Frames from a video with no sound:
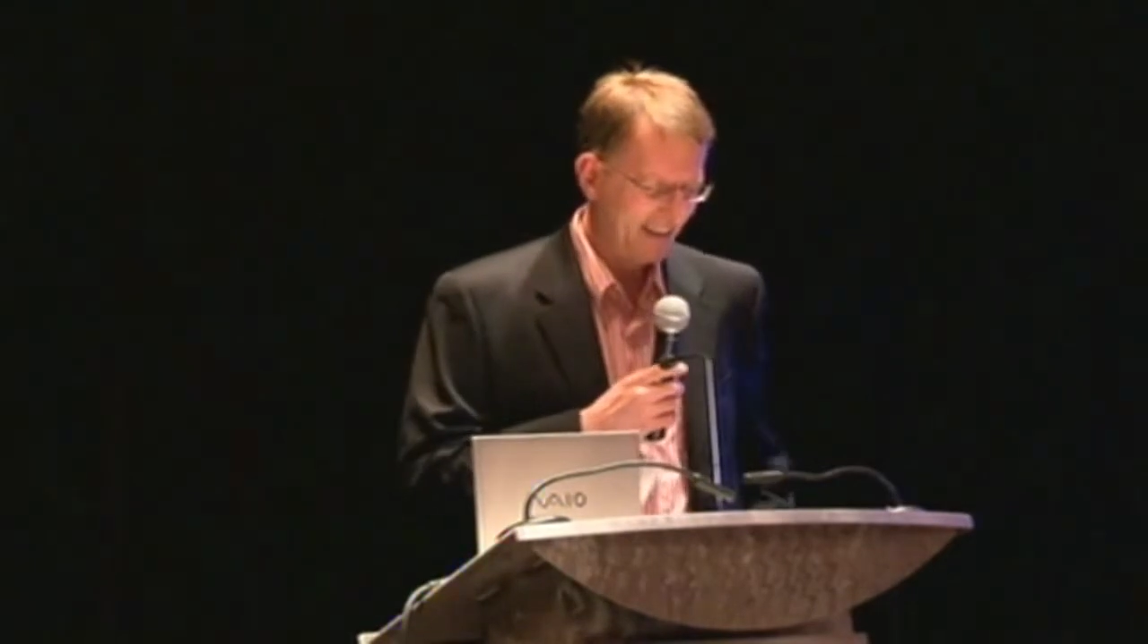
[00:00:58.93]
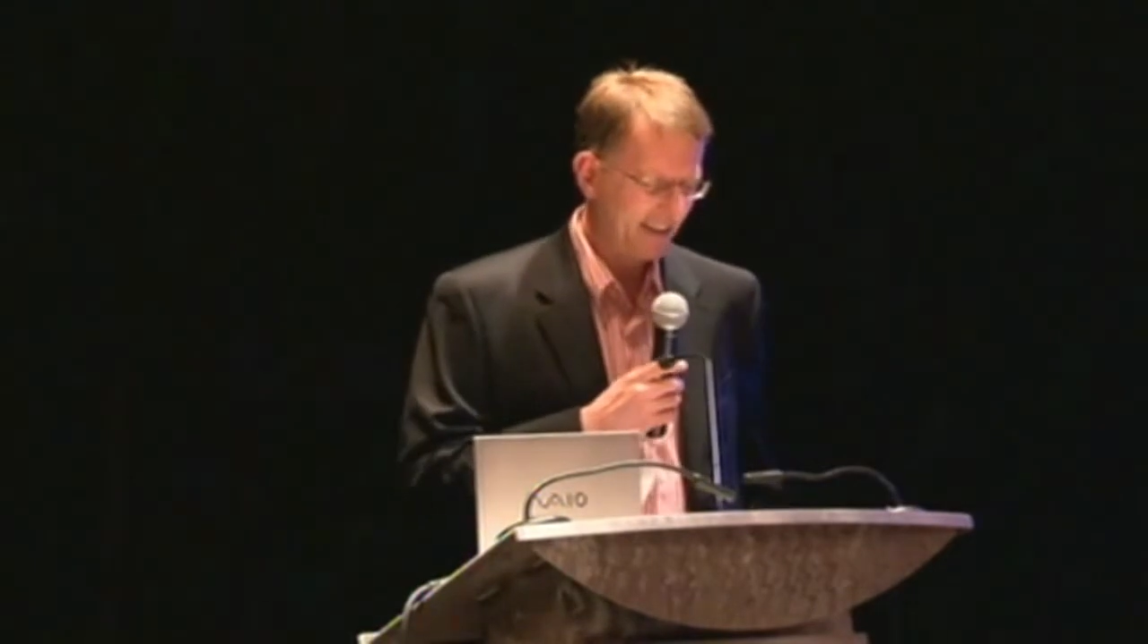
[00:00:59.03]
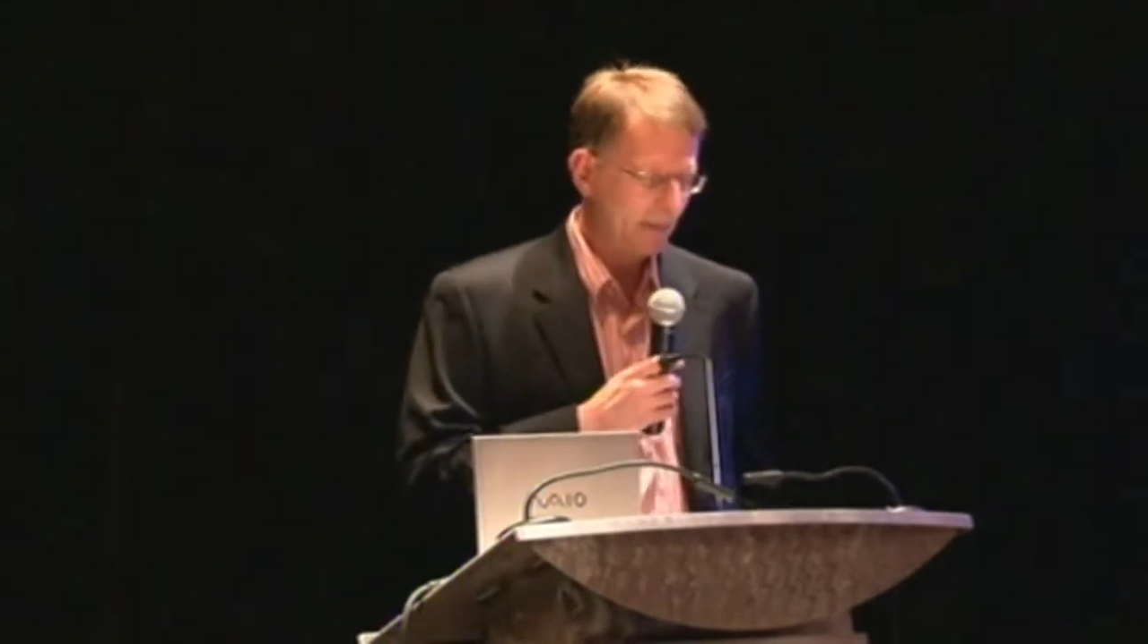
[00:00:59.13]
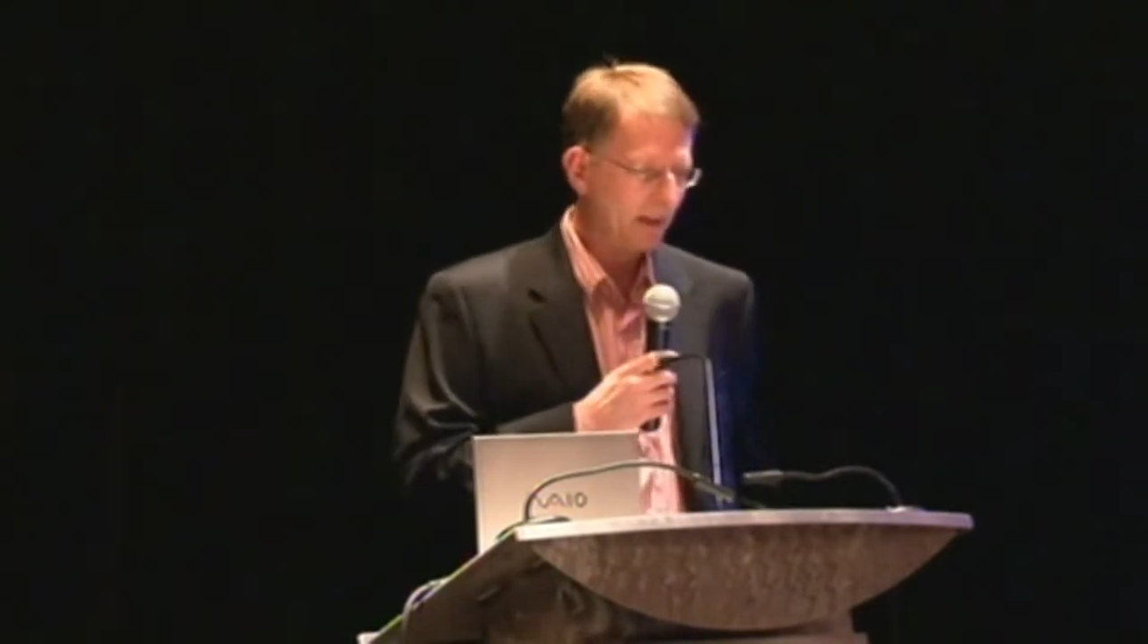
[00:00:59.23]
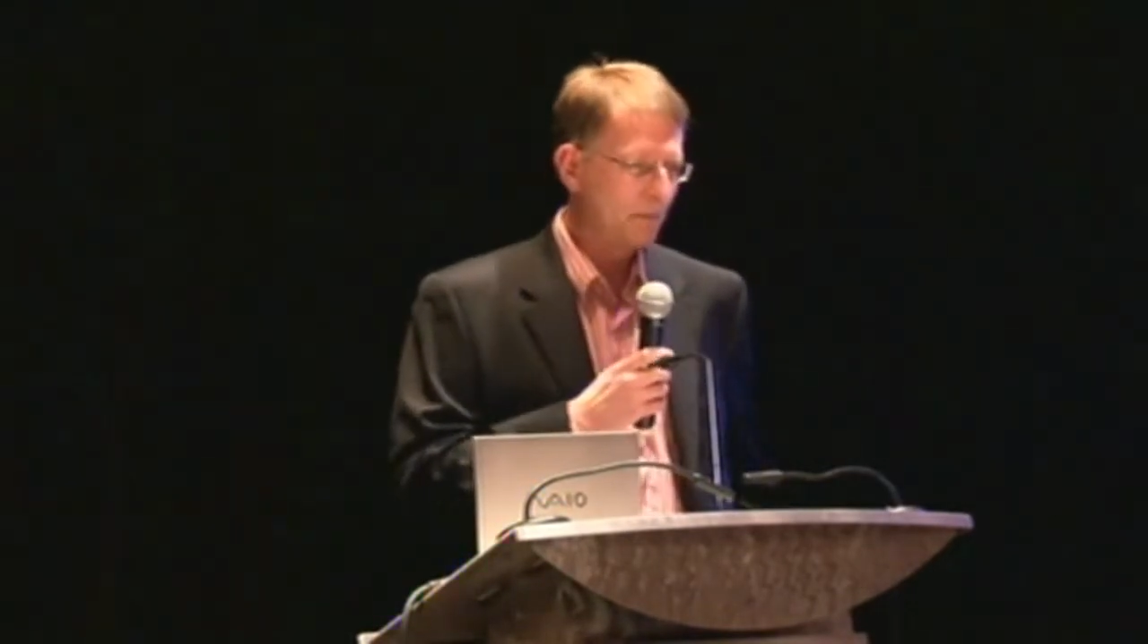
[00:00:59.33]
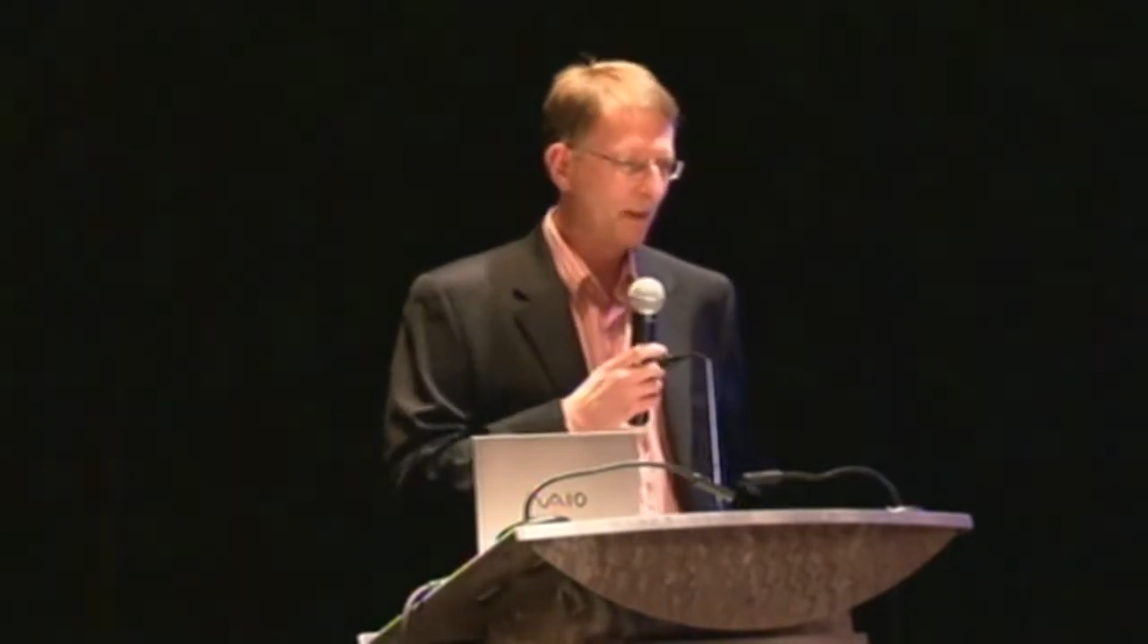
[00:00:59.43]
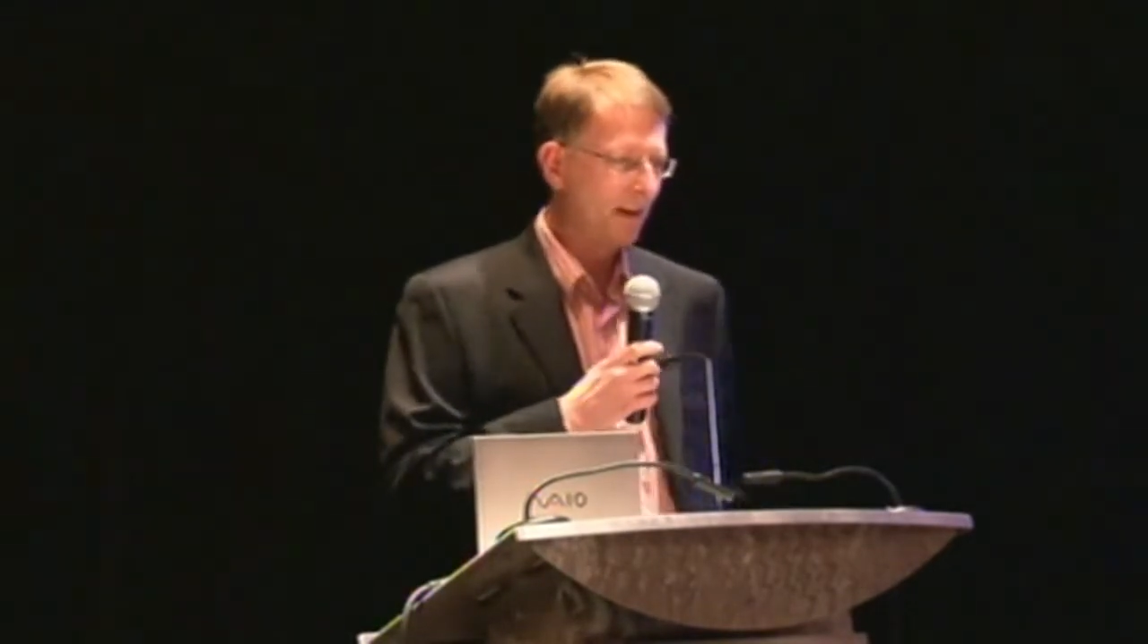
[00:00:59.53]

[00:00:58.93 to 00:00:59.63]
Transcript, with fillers: anyway, but